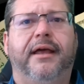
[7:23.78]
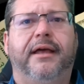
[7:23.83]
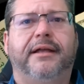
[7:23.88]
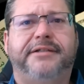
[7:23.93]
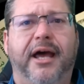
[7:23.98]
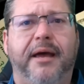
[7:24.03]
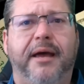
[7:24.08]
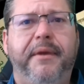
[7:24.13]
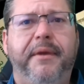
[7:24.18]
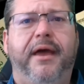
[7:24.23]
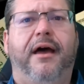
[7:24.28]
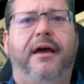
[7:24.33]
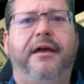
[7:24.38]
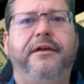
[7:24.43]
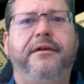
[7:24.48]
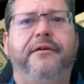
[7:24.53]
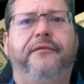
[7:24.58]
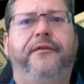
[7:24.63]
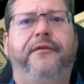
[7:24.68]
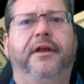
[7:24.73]
Tell me how
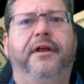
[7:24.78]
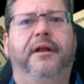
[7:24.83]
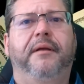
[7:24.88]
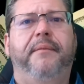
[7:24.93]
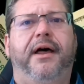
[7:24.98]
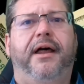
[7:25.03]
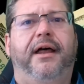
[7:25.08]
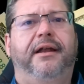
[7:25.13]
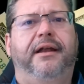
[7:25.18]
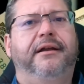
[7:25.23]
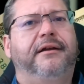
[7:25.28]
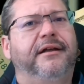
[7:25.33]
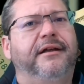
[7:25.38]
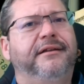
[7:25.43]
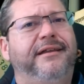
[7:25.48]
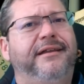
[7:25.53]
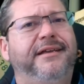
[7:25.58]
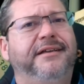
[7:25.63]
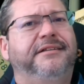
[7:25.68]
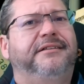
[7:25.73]
you feel about it, because
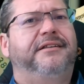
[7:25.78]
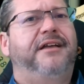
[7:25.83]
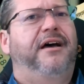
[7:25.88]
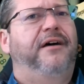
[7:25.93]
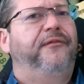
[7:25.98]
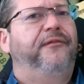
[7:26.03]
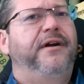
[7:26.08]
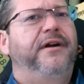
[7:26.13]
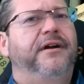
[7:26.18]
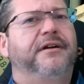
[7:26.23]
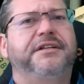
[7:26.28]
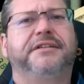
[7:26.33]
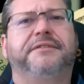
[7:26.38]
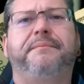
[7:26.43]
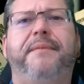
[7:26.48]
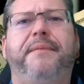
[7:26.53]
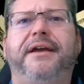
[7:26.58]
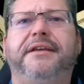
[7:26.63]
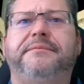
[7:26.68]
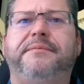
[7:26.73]
this stuff here just
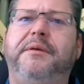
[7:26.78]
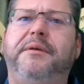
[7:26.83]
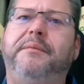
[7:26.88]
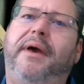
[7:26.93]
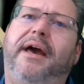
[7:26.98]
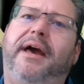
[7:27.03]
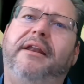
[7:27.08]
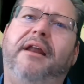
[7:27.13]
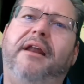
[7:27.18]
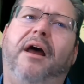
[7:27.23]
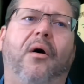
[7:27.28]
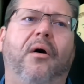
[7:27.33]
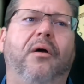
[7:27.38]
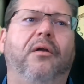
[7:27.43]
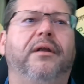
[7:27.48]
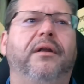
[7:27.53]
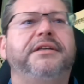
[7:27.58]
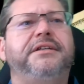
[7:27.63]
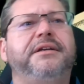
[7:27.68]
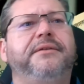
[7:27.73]
makes me mad. Not
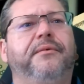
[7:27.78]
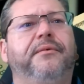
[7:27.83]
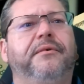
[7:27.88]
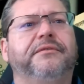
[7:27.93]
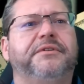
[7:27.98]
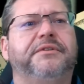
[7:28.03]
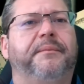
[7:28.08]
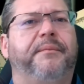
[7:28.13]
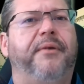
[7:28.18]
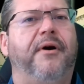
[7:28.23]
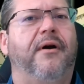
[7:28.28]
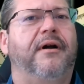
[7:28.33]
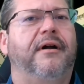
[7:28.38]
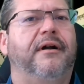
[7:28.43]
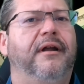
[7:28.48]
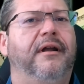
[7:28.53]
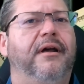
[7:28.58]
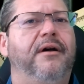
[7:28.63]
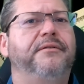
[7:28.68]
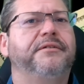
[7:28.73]
only she wants to park
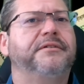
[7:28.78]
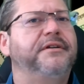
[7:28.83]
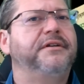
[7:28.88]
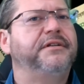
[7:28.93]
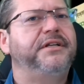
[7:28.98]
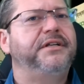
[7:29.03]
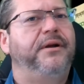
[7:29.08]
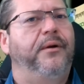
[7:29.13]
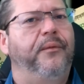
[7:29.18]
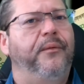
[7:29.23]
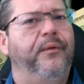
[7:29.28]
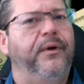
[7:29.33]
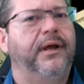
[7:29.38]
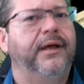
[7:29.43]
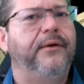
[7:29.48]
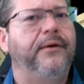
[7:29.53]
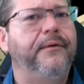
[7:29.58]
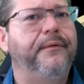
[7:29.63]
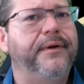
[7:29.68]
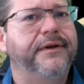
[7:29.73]
close because she don't want to
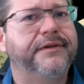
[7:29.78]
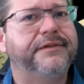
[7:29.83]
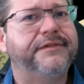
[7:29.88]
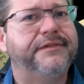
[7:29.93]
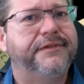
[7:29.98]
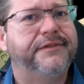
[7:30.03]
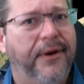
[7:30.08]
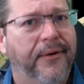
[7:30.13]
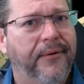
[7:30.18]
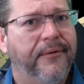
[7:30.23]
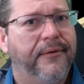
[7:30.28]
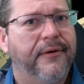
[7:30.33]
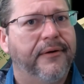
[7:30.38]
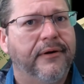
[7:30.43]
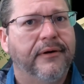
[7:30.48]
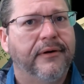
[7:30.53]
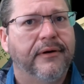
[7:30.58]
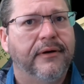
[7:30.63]
go in a store